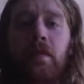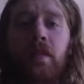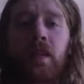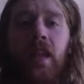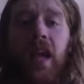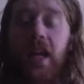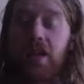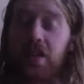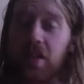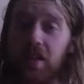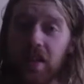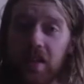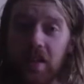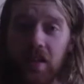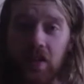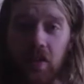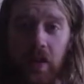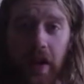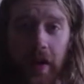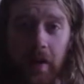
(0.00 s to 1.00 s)
As good as the
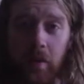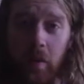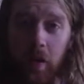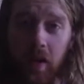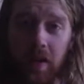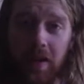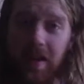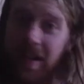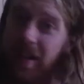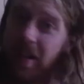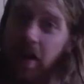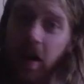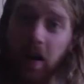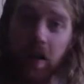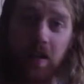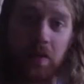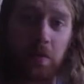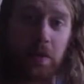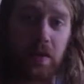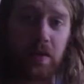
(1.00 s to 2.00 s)
crowd was and as
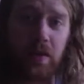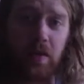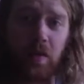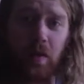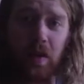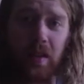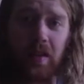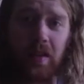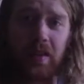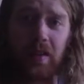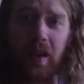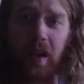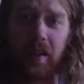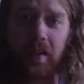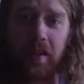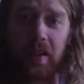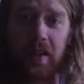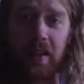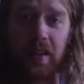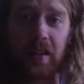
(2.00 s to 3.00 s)
awesome as it was,
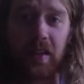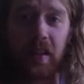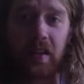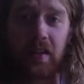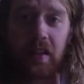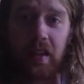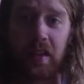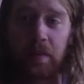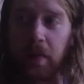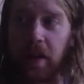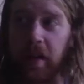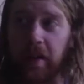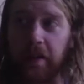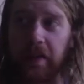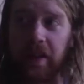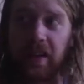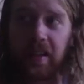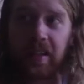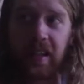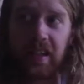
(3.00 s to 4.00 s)
obviously nothing's
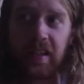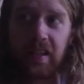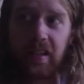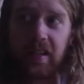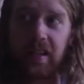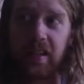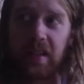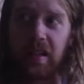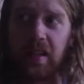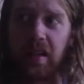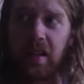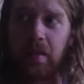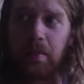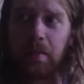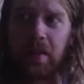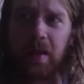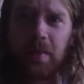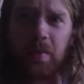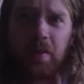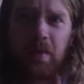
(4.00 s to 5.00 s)
perfect. I did see some
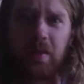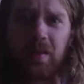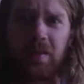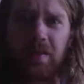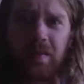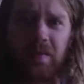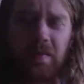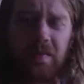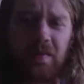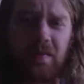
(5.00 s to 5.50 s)
people